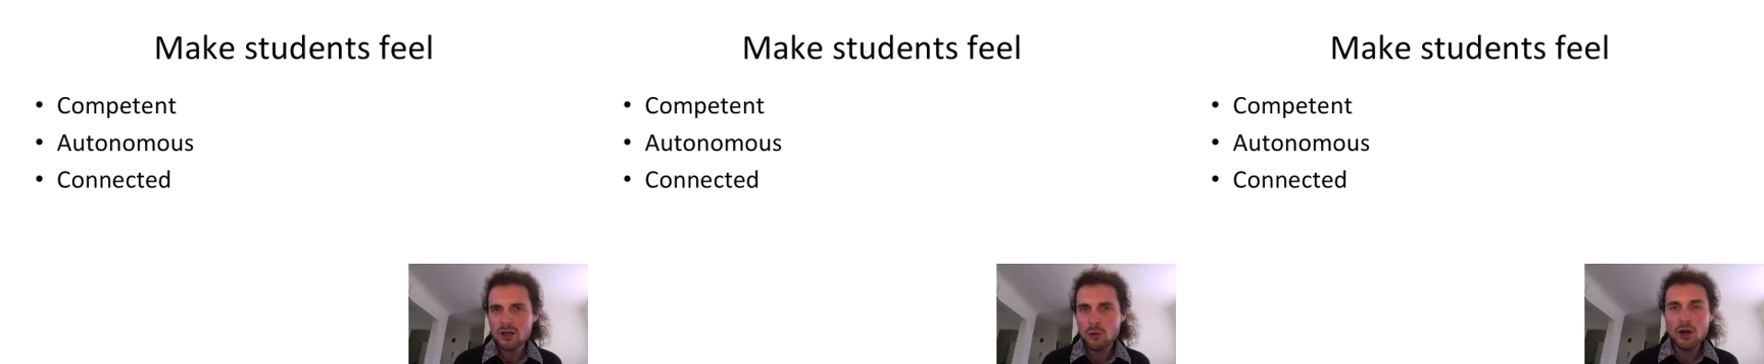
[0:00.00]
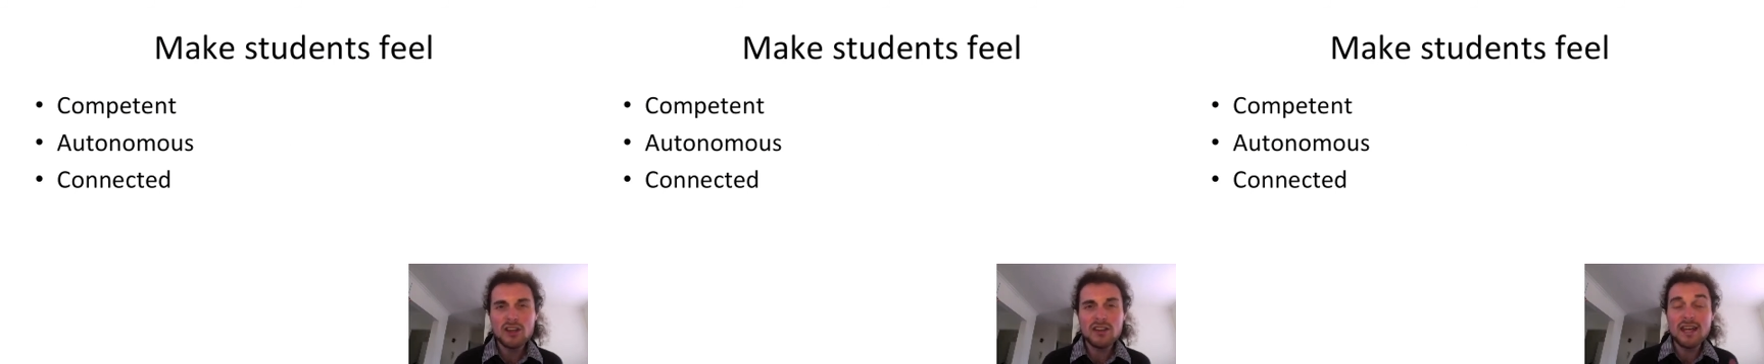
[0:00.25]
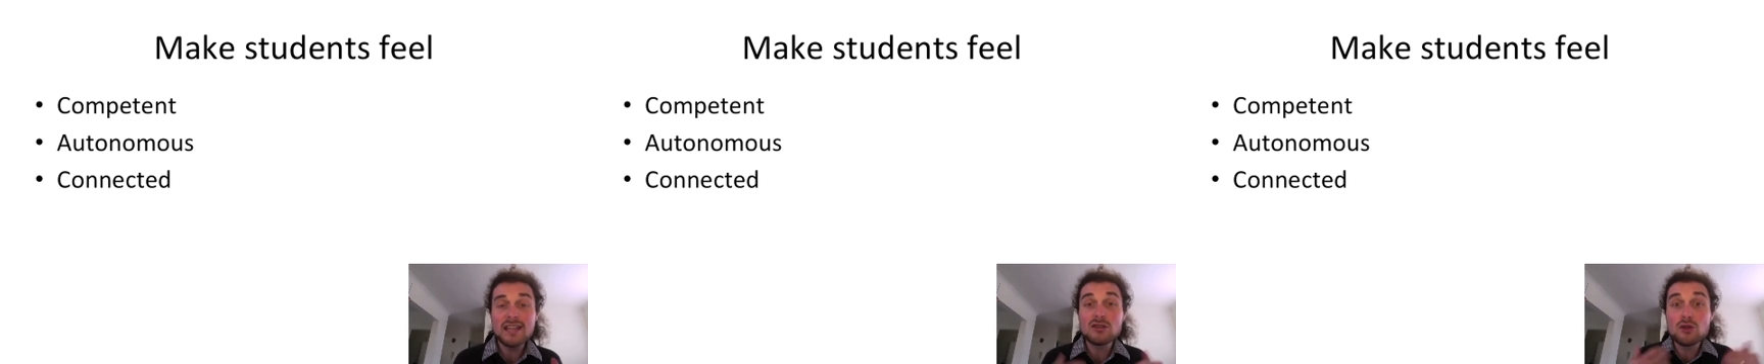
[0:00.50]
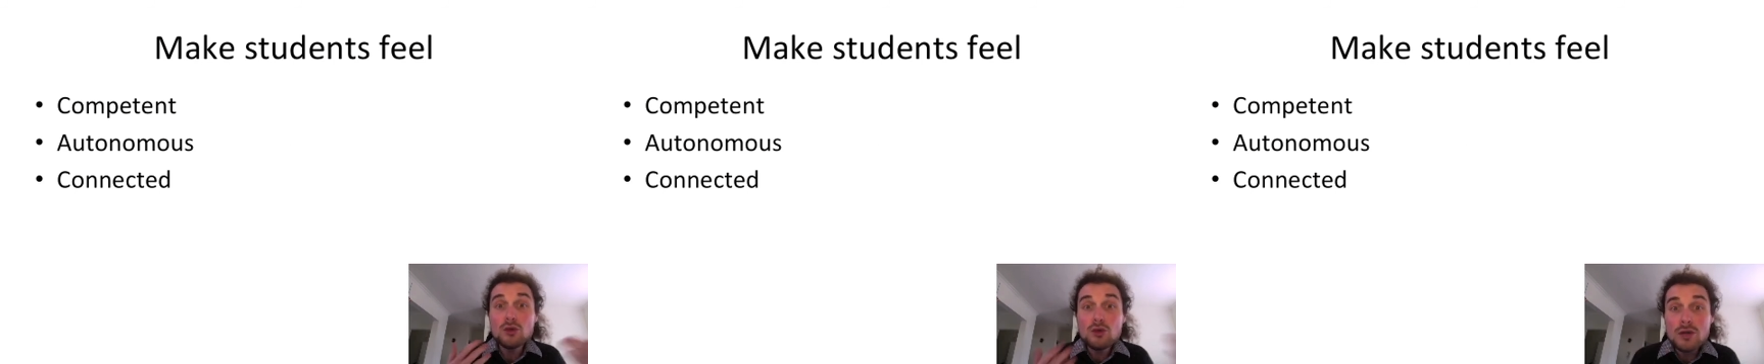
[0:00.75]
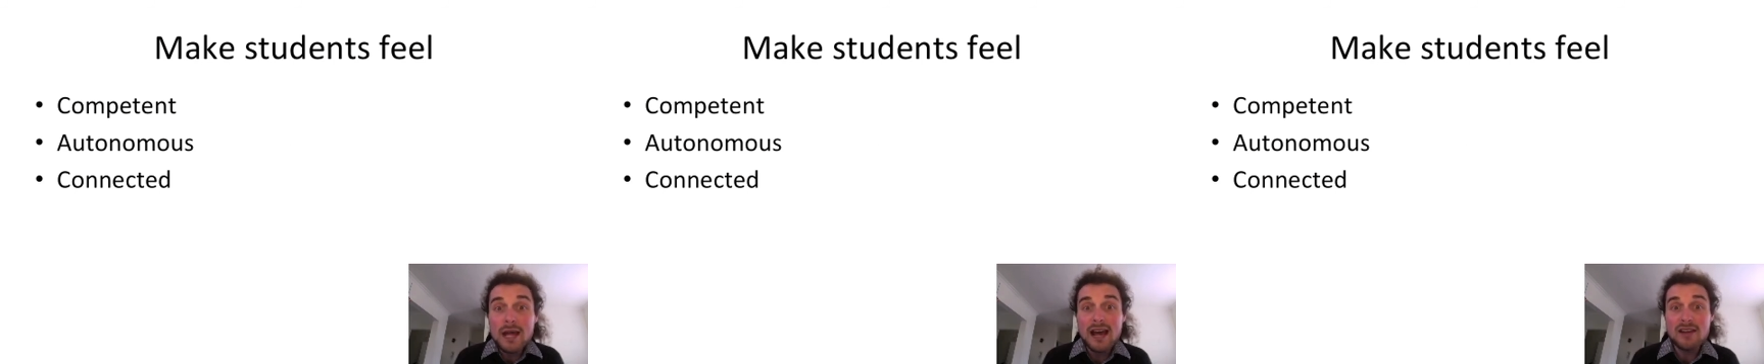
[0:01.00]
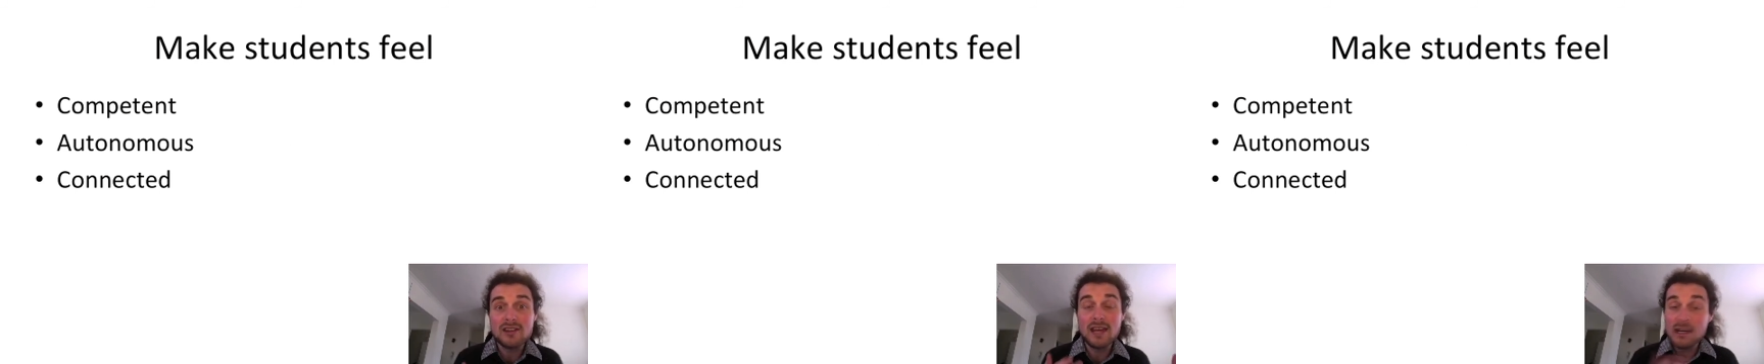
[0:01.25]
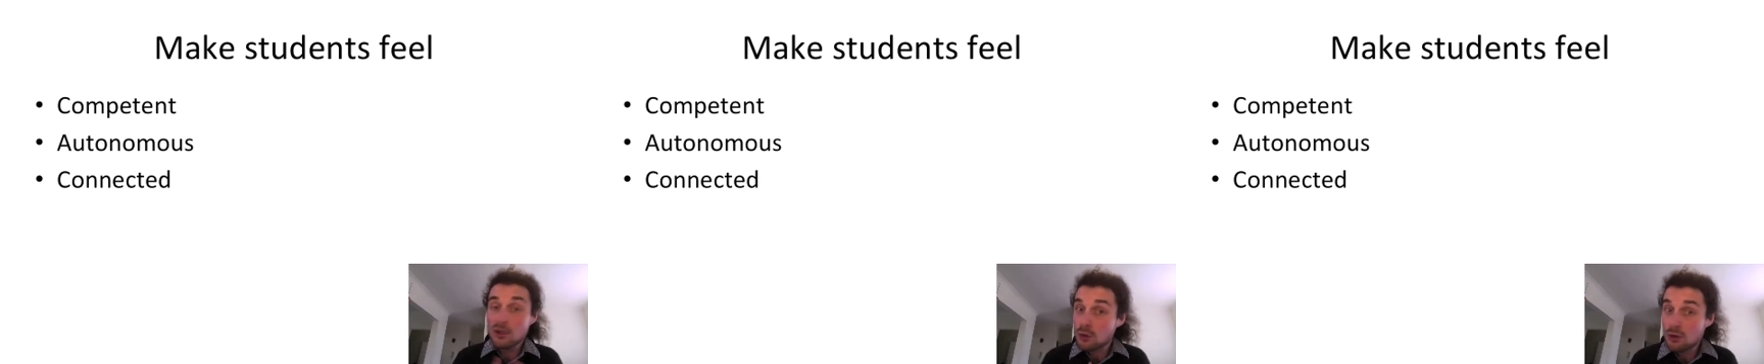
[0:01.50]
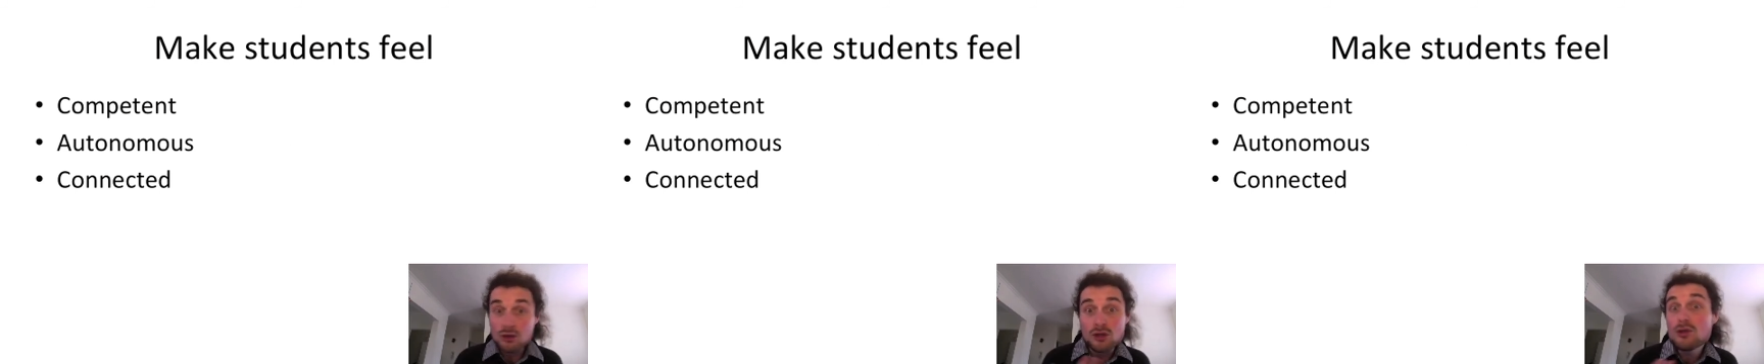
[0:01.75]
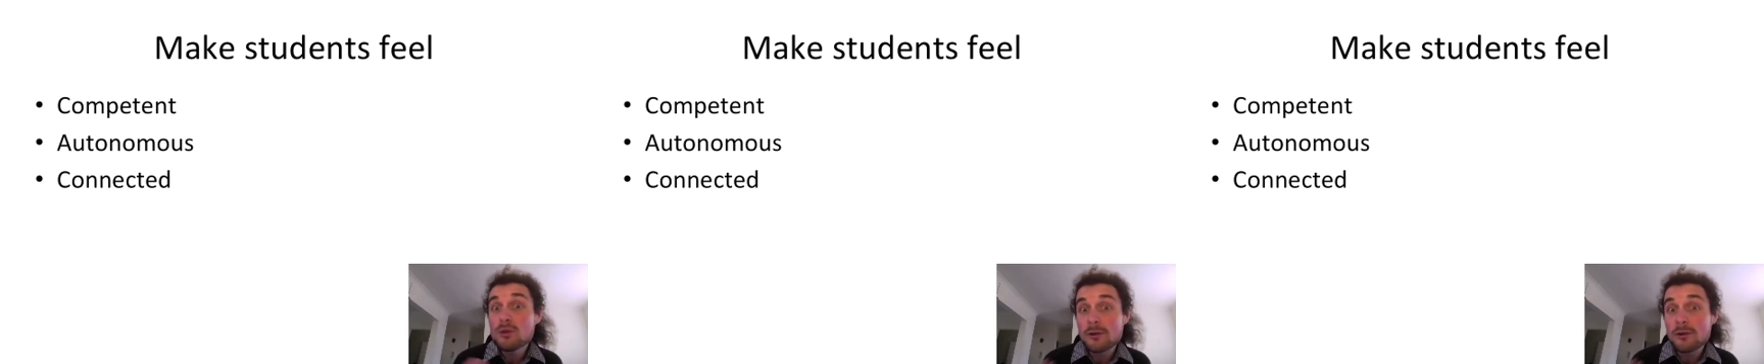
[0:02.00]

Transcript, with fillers: What can they do now that they couldn't do